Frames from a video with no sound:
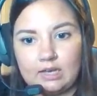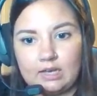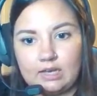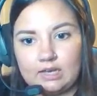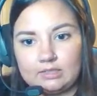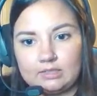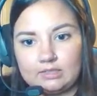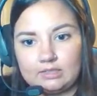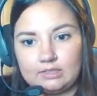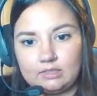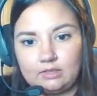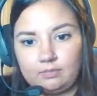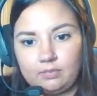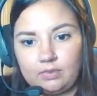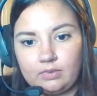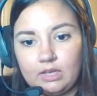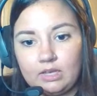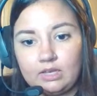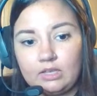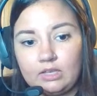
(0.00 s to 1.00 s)
Awesome.
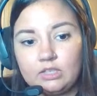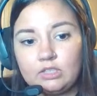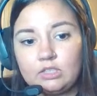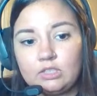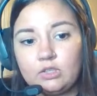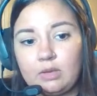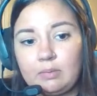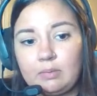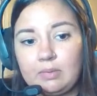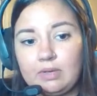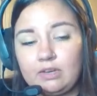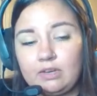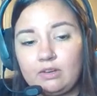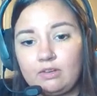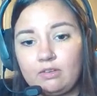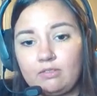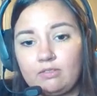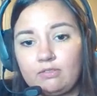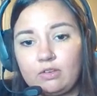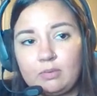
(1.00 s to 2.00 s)
So I mean,
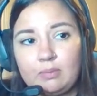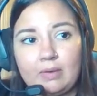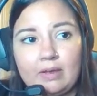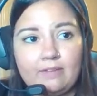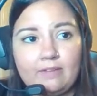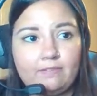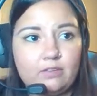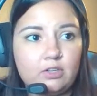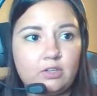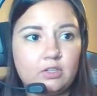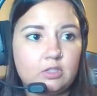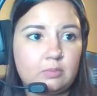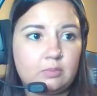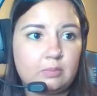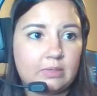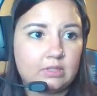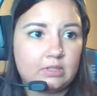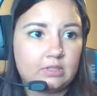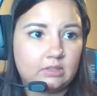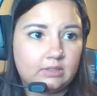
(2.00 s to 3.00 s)
for my first
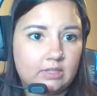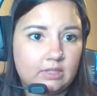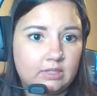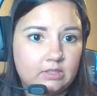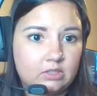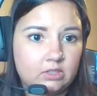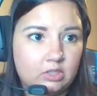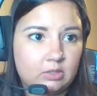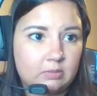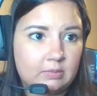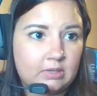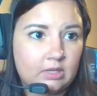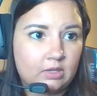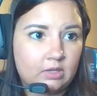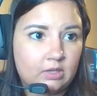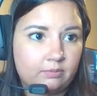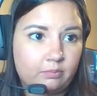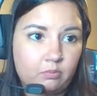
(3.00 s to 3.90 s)
build that took me